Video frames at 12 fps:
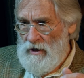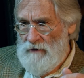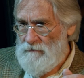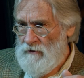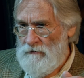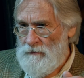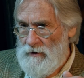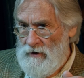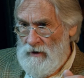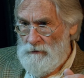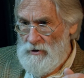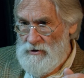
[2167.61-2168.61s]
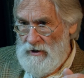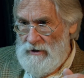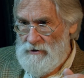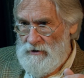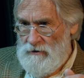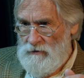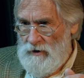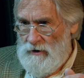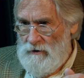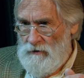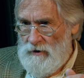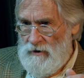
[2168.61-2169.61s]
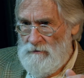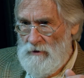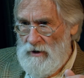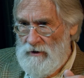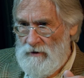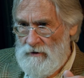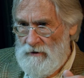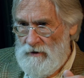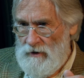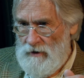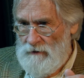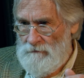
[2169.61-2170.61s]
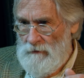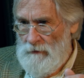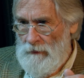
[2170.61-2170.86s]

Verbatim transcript: I've never figured out precisely what he, what he meant, um,